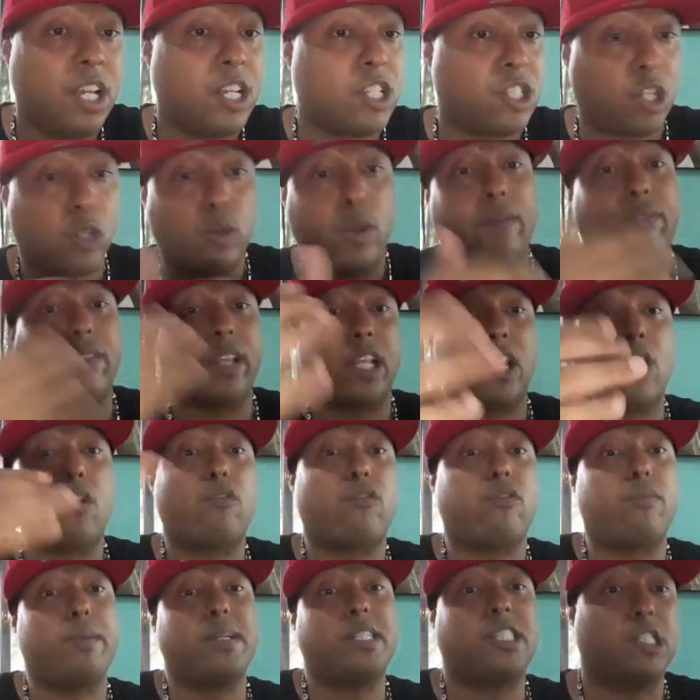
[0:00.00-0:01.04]
So you have to learn
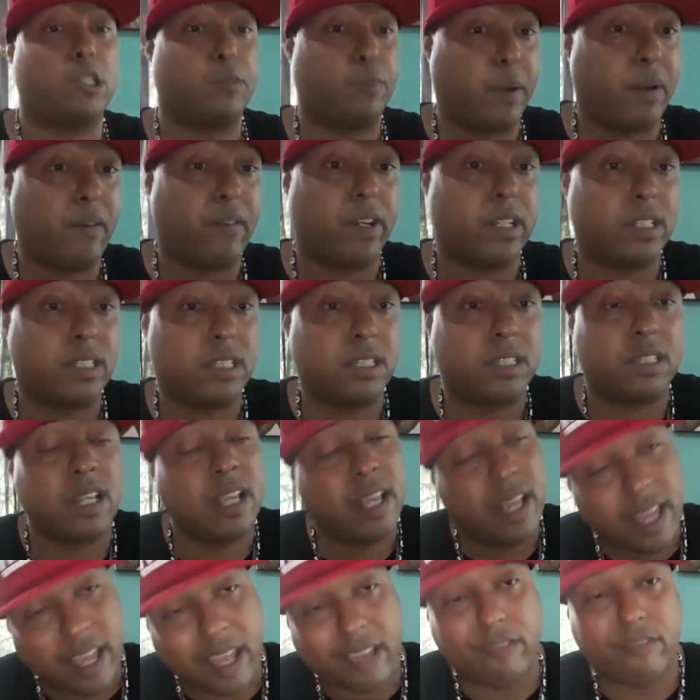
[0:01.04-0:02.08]
from these experiences
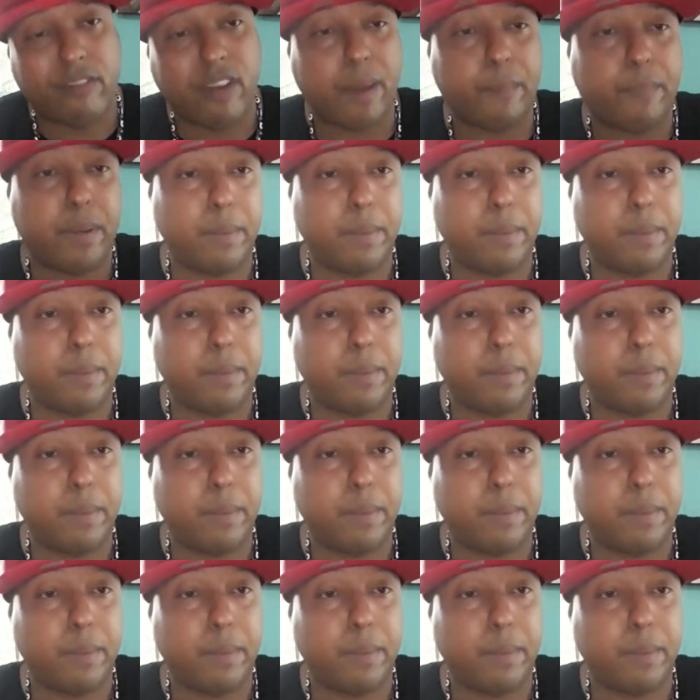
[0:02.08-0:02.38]
and vet